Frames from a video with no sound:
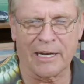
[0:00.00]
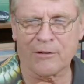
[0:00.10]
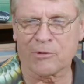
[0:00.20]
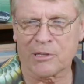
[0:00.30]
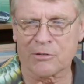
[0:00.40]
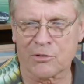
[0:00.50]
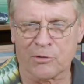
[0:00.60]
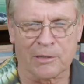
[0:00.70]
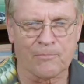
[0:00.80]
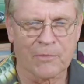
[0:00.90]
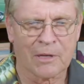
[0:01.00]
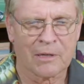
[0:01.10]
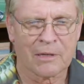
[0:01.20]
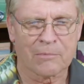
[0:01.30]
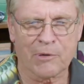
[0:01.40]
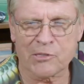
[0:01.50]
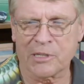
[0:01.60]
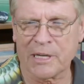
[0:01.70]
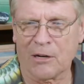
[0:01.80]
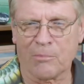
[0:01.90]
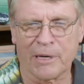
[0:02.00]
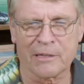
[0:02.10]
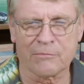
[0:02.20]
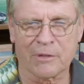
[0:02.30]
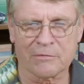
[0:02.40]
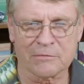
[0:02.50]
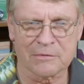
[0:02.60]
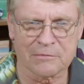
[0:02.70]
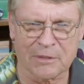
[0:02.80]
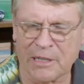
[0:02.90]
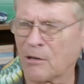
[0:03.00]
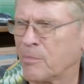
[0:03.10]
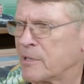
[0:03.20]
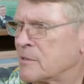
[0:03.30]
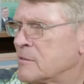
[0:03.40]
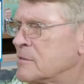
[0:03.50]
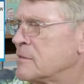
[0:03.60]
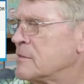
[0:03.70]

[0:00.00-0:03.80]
Say, I like what they're doing. Press the yellow button. What yellow button?